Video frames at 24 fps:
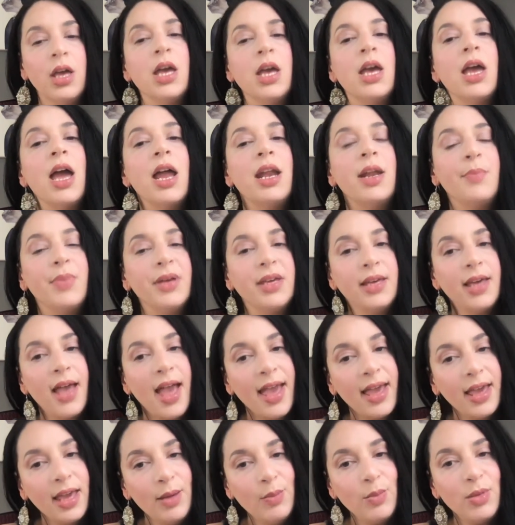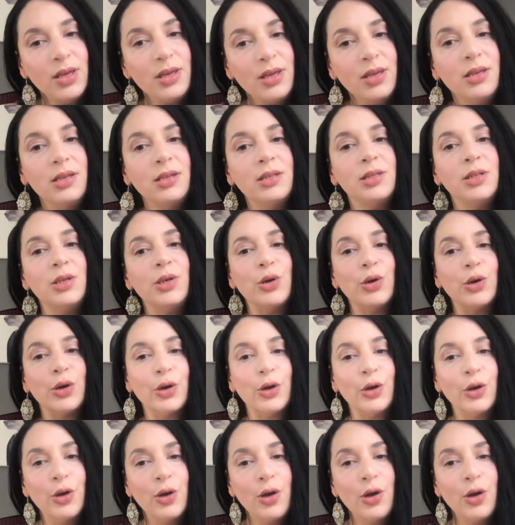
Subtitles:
And it became easier